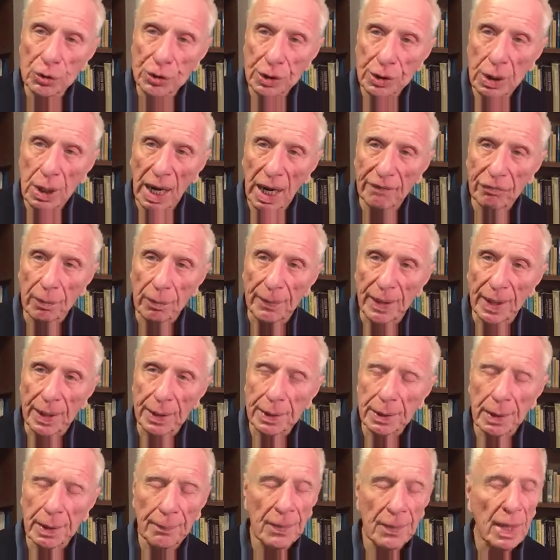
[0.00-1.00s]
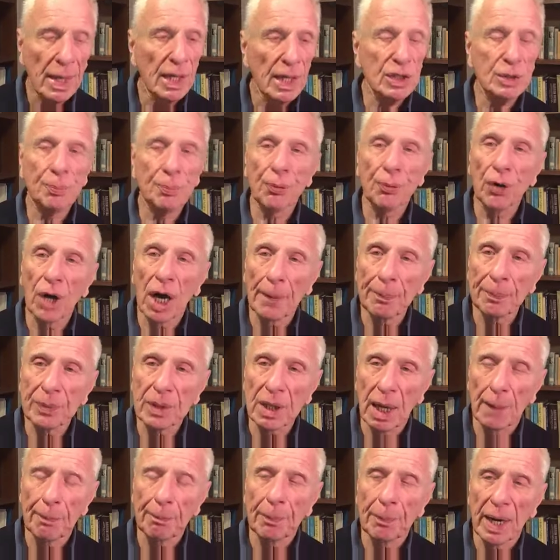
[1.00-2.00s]
government is propped
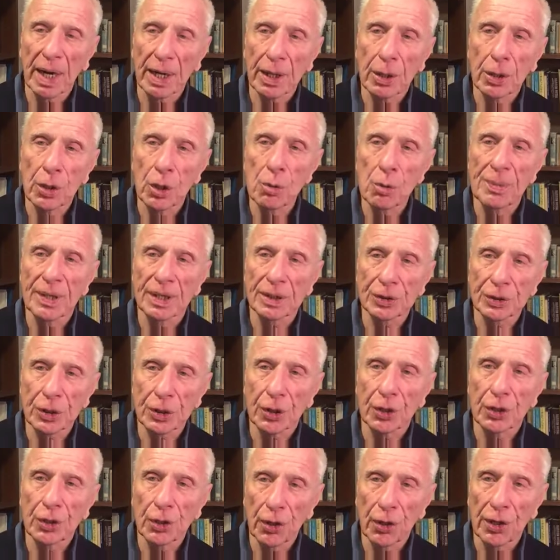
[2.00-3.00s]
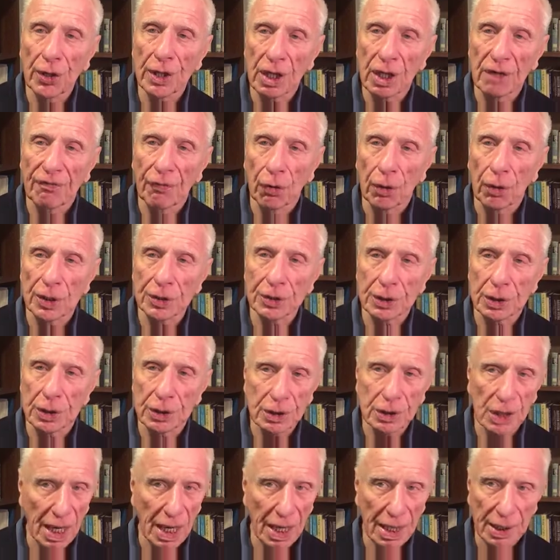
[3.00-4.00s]
up by Cuban security
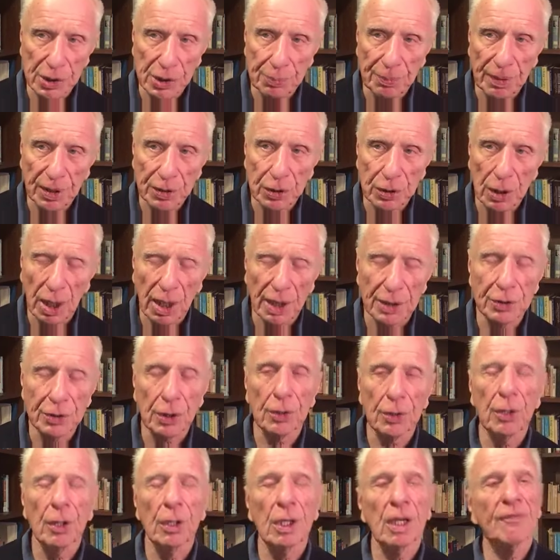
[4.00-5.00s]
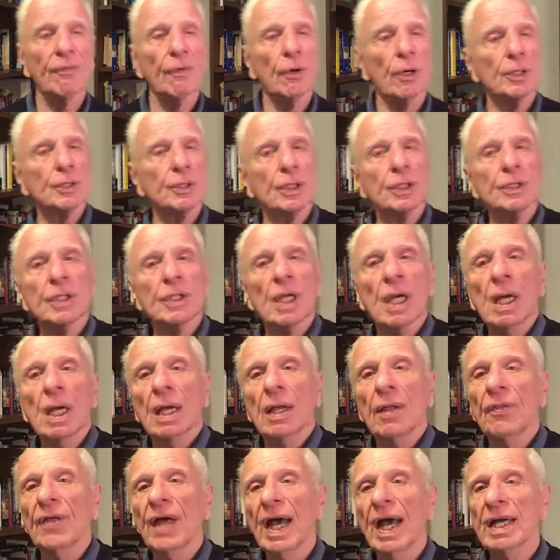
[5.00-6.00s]
forces, highly specialized security forces,
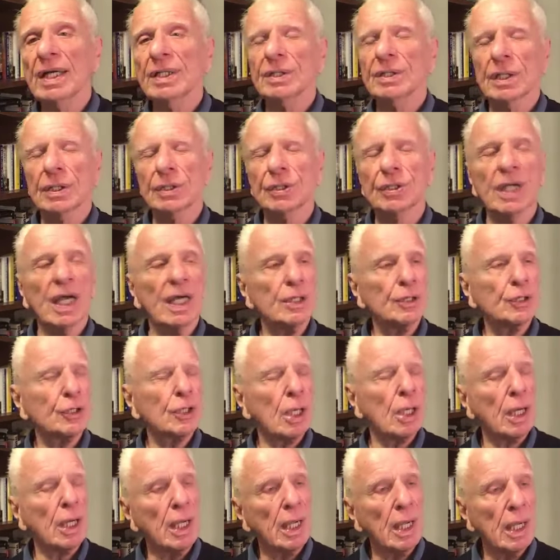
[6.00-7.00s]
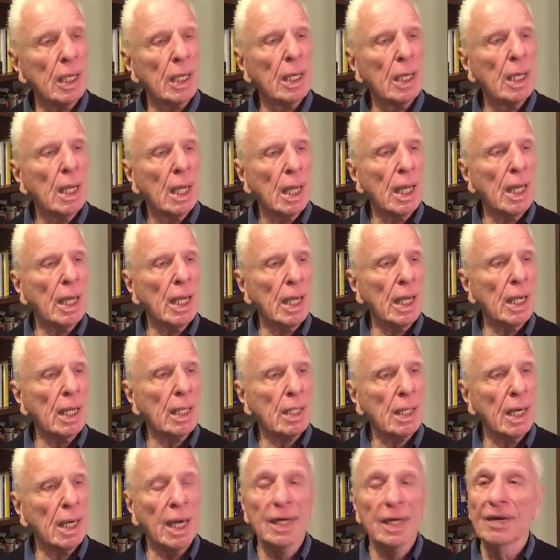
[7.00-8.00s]
that is essentially a
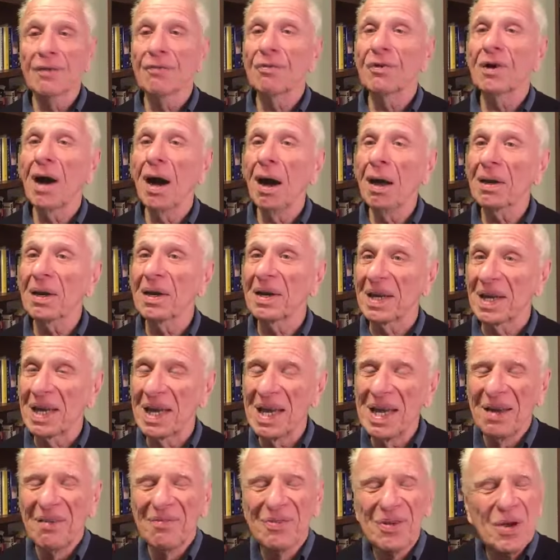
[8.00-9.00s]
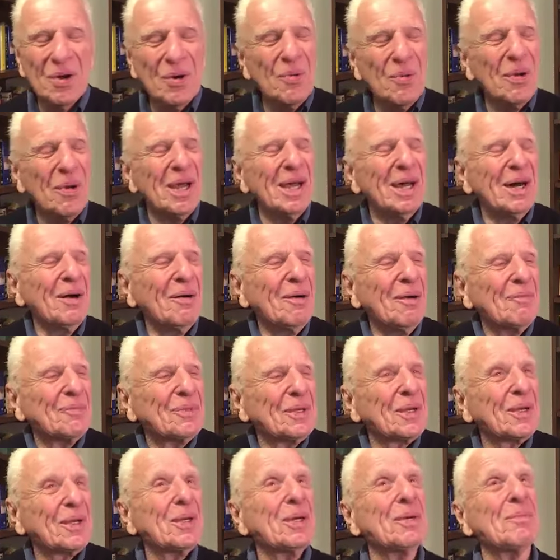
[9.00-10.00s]
kind of colony, if you will, of
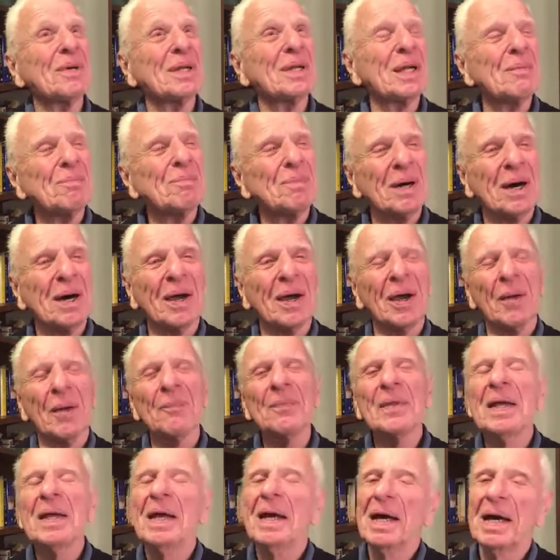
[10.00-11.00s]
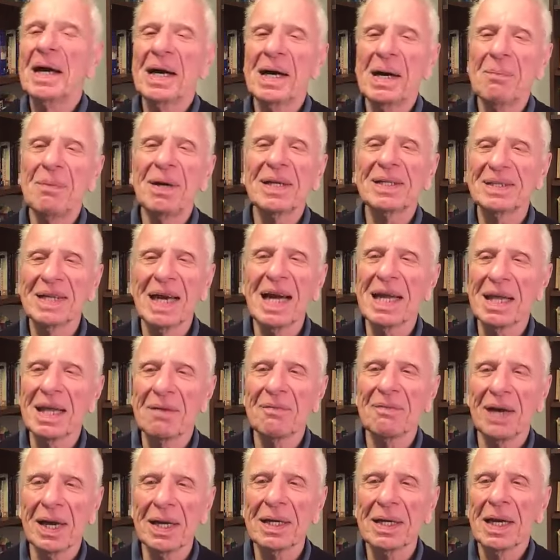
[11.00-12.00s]
the Cuban Empire. But in any
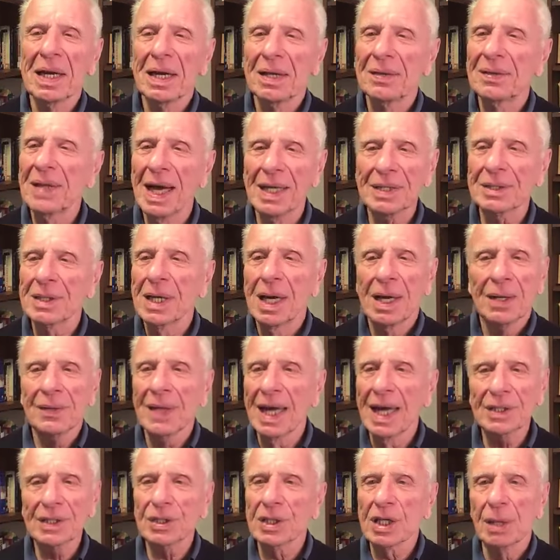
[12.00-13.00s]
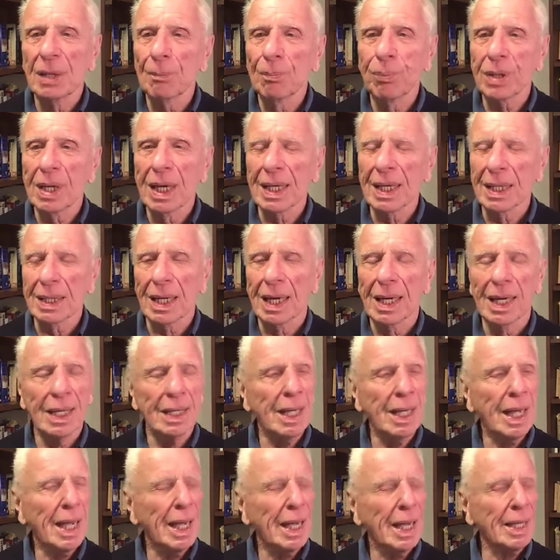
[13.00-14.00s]
event, that's completely
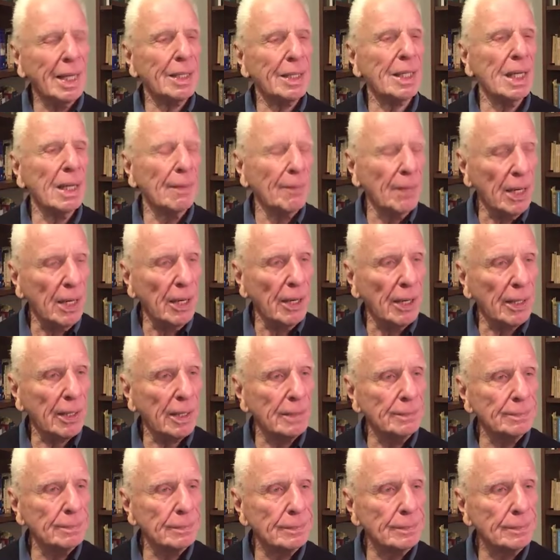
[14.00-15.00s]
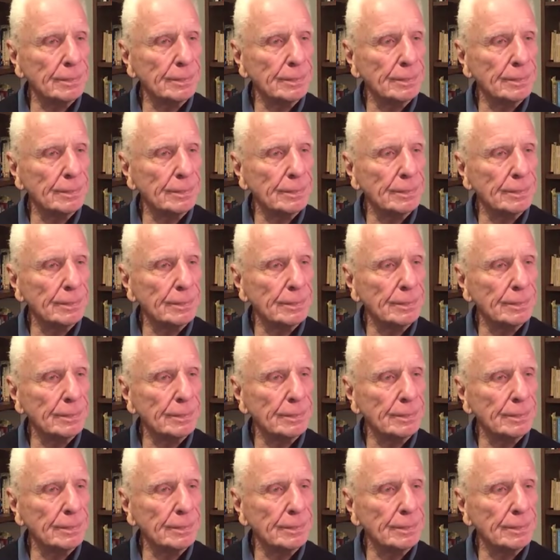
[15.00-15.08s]
anti-American.